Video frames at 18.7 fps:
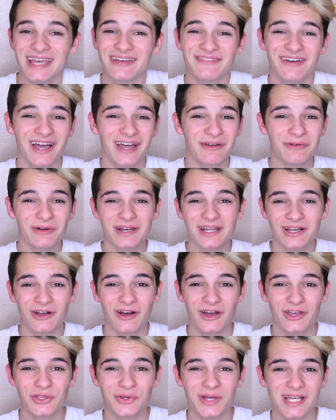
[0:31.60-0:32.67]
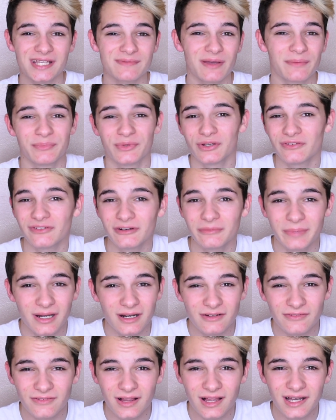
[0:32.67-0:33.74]
If I want to call you guys my beautiful
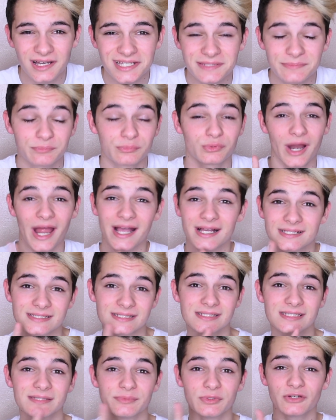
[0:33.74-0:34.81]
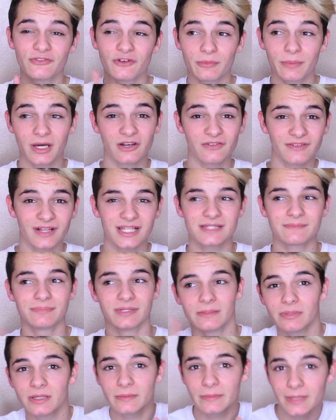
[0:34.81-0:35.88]
butterflies, Braxton's beautiful butterflies,
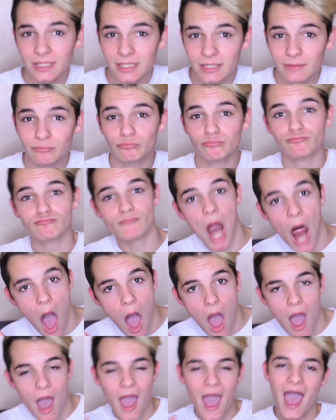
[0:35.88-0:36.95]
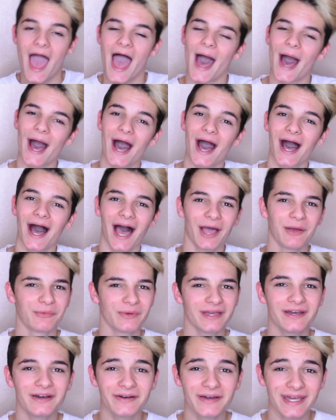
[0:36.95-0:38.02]
BBB, I
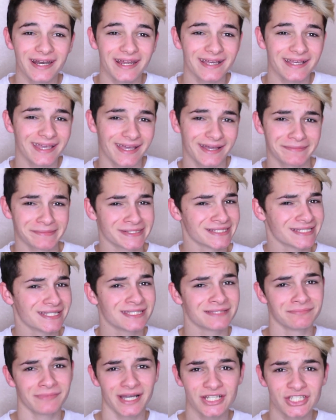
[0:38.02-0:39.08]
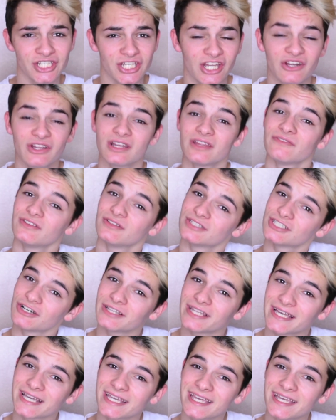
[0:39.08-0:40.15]
will and I can because it's my channel, and if you
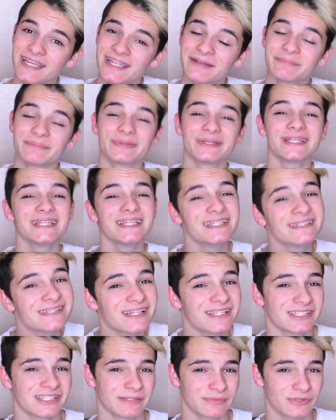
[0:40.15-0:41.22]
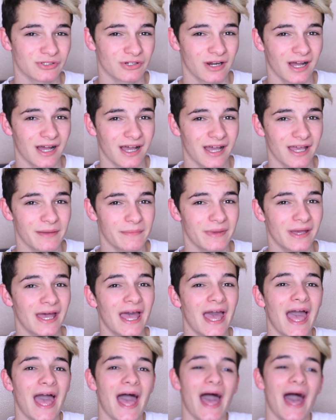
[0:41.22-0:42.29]
don't like it, please unsubscribe.
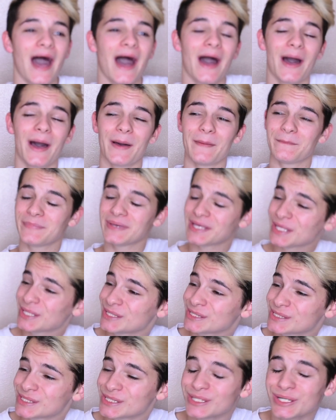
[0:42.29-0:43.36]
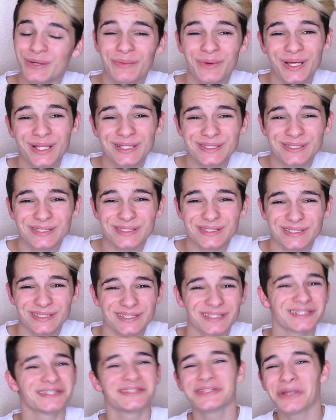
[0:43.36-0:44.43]
Because you know what?
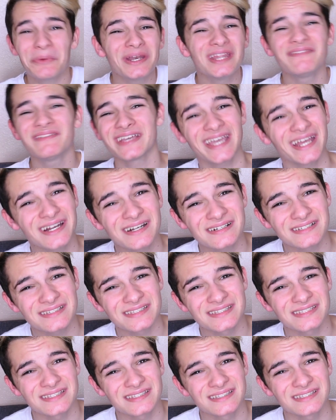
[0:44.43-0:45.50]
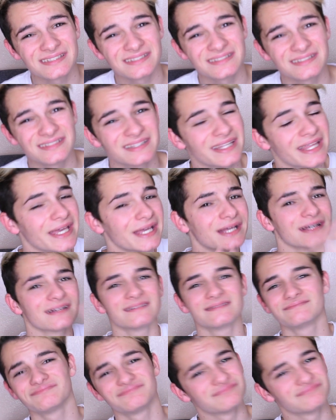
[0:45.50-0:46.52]
No one even cares. Like,